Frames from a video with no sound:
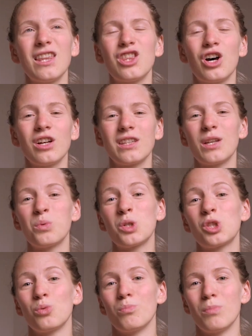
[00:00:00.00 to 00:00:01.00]
I thought it
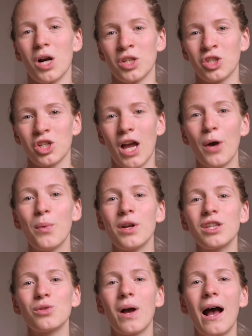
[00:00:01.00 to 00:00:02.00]
was too much. I
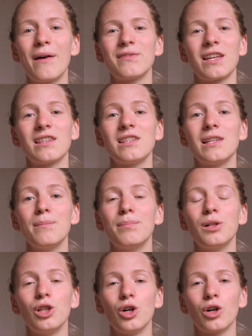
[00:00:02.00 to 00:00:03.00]
wanted to have that
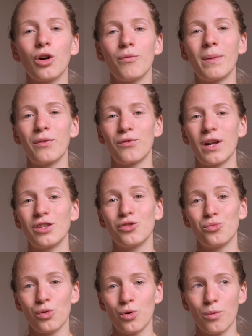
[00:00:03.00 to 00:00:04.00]
simple look of my friend's
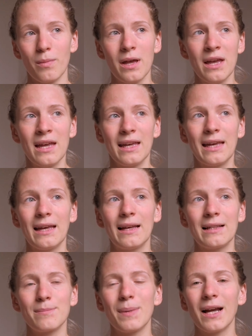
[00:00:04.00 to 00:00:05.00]
room.
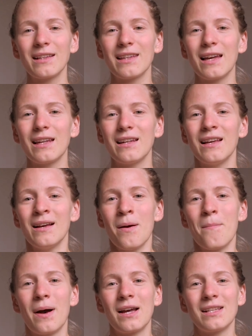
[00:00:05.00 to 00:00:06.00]
And back then,
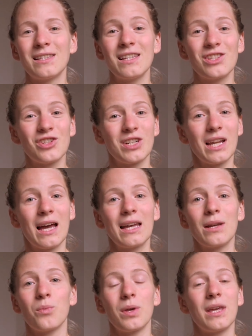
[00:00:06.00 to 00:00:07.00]
my sister and
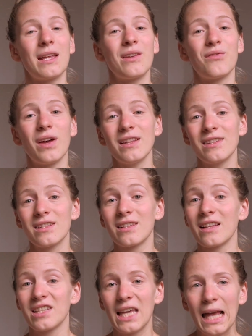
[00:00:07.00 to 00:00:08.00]
I, we invented
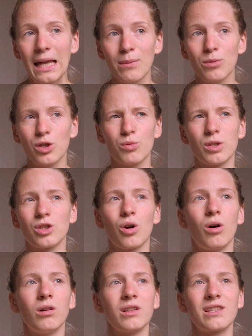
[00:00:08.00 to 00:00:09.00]
that game, which was
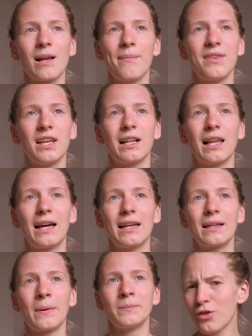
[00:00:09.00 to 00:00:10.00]
called something
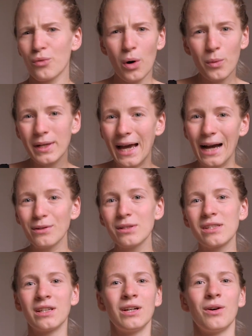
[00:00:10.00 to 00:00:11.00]
like Throw It
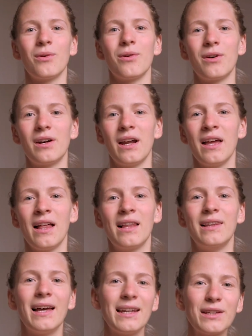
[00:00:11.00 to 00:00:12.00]
Out or
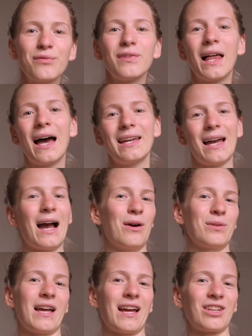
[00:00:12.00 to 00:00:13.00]
Let It Fly
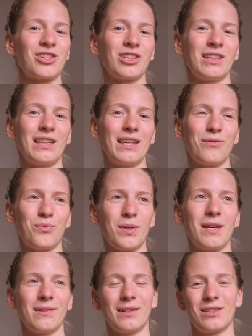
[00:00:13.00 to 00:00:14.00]
Out, actually, if
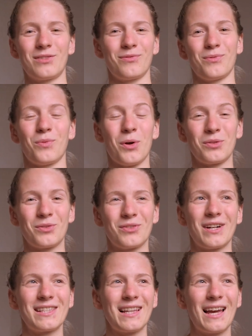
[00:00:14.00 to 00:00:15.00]
we want to
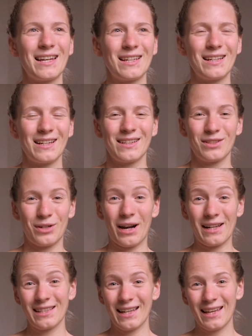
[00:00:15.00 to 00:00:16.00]
translate it
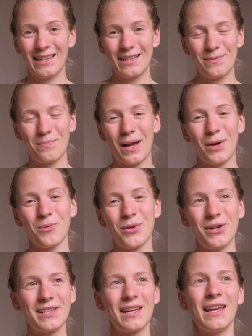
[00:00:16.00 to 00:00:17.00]
translate it by
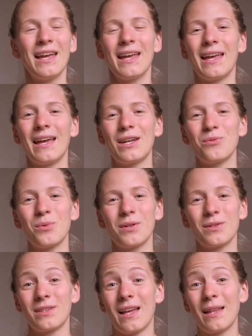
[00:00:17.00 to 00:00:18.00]
word and
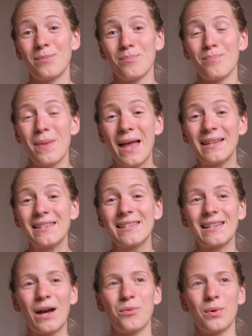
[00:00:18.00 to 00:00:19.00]
that meant
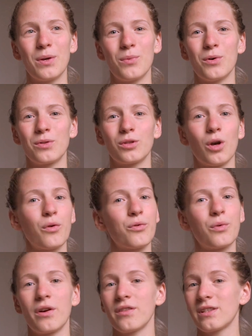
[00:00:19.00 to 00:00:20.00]
that we would go
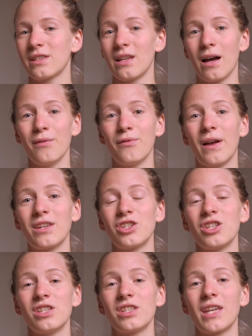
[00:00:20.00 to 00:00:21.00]
through our stuff and
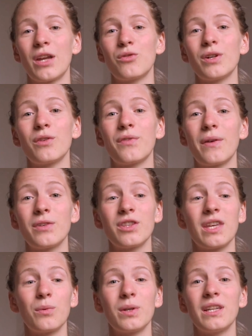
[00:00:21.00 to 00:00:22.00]
just get rid of
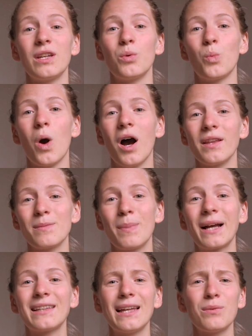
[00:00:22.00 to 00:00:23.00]
everything we didn't want
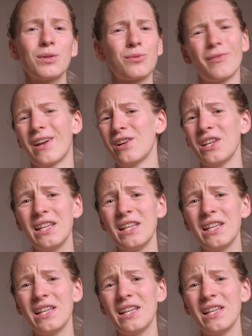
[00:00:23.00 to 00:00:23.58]
back then it was very